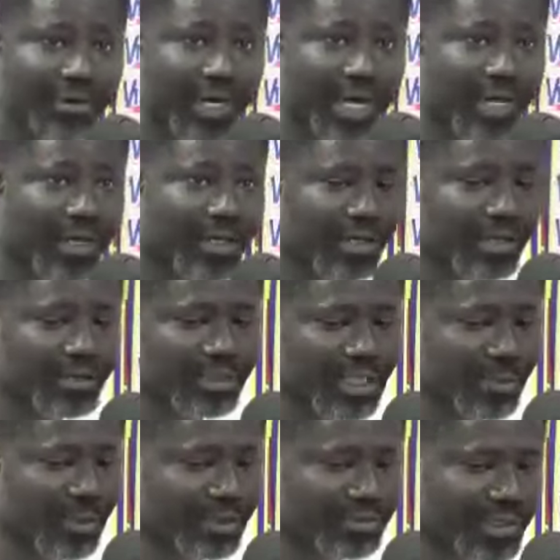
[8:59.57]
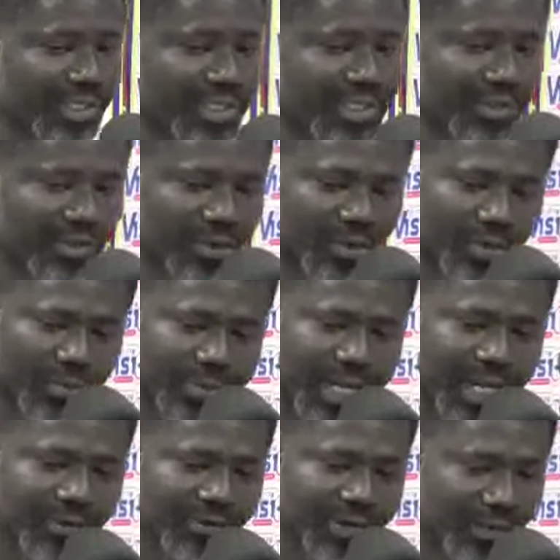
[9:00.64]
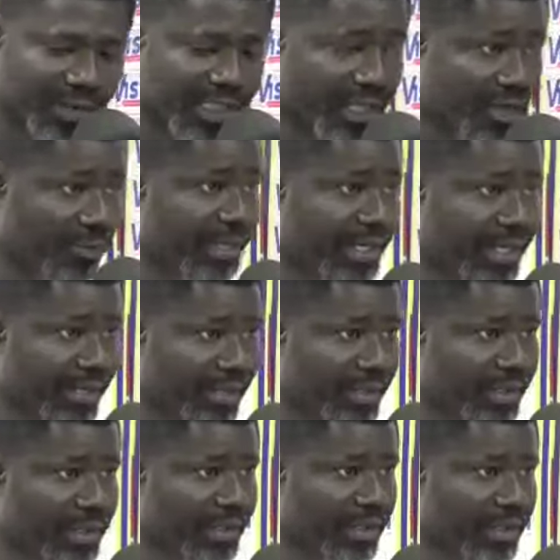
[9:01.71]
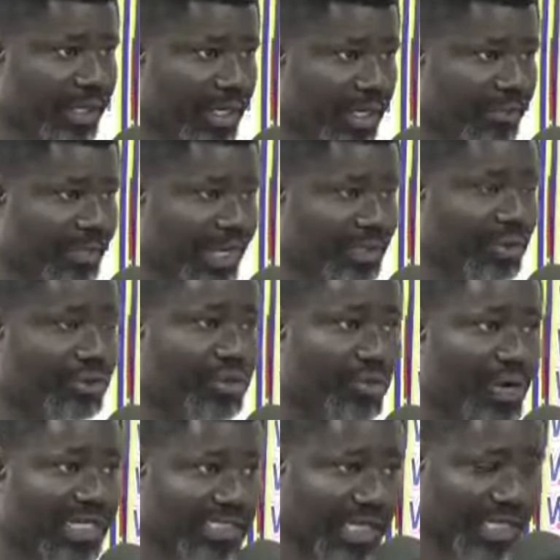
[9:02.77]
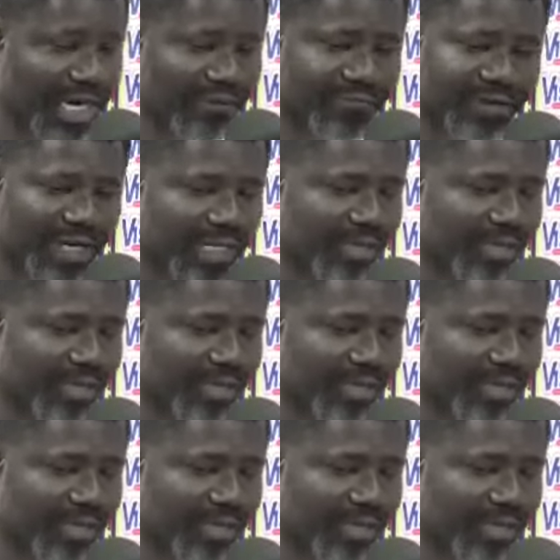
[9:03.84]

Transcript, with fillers: no na demonstration obi an hwe de obeye em pacho to bo asakrafe na